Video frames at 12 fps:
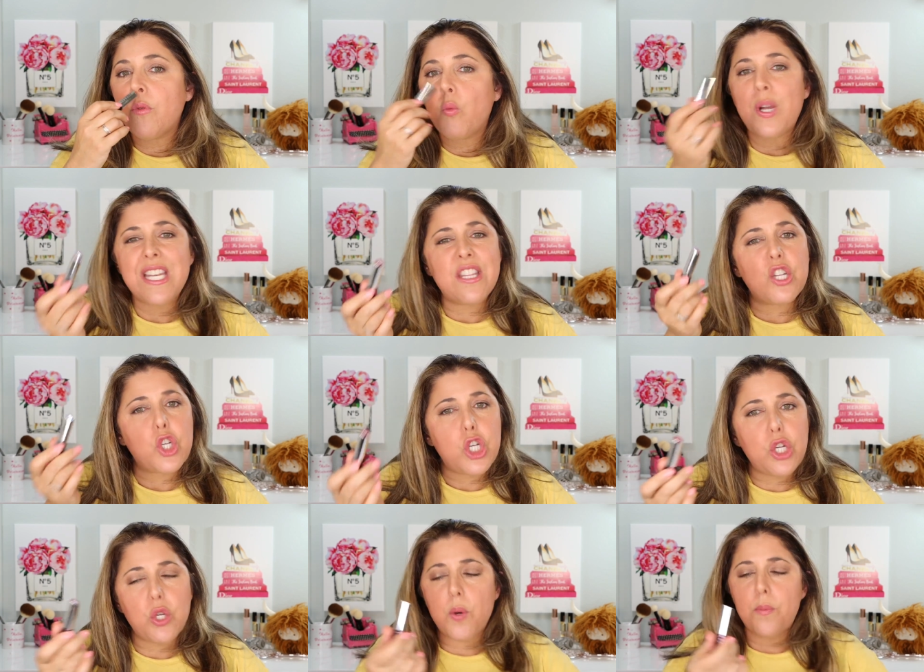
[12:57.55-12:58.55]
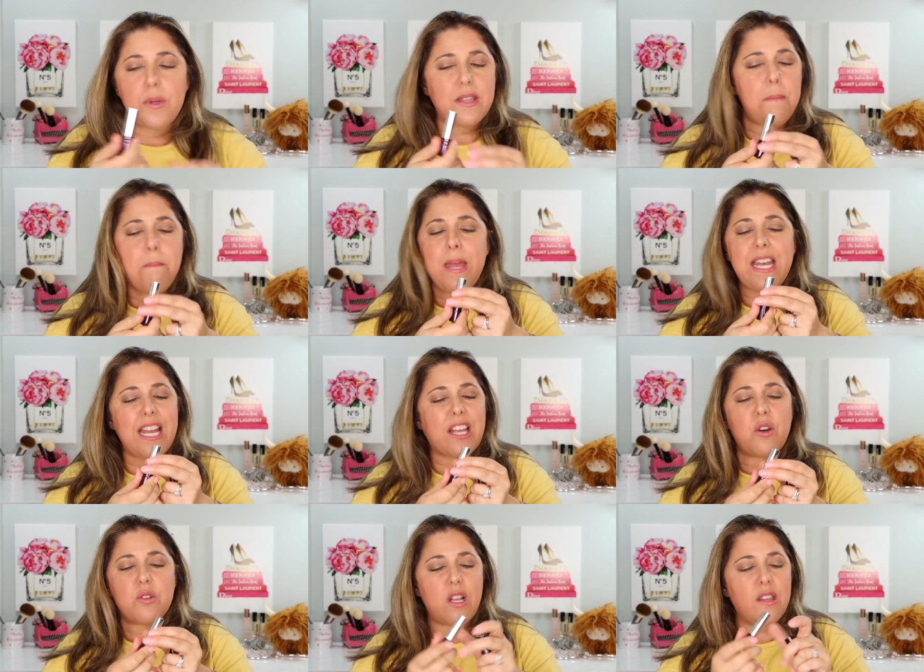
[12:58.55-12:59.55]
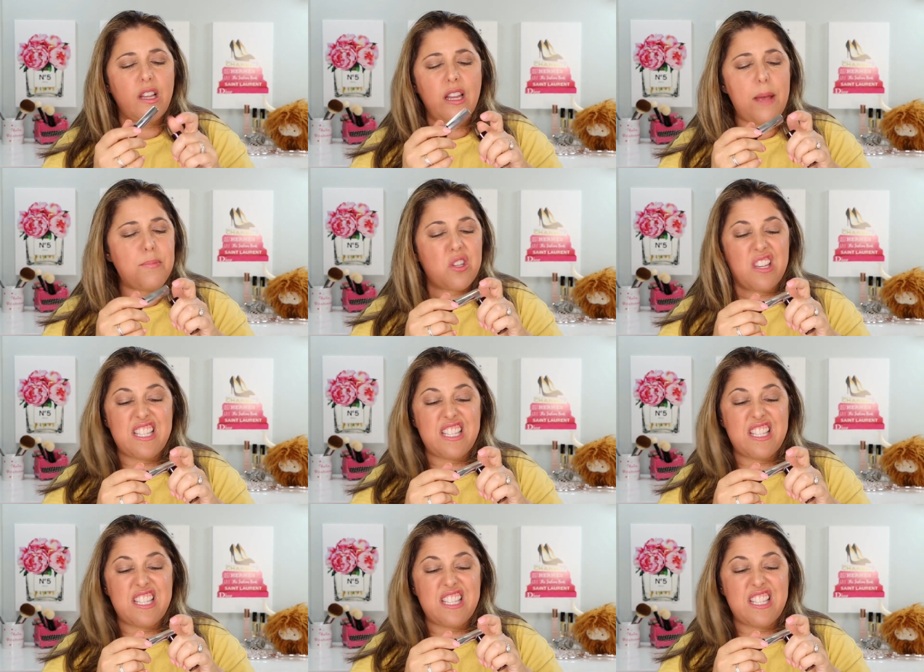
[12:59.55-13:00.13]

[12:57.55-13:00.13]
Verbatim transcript: when in the tube. But the minute it goes on the lips, the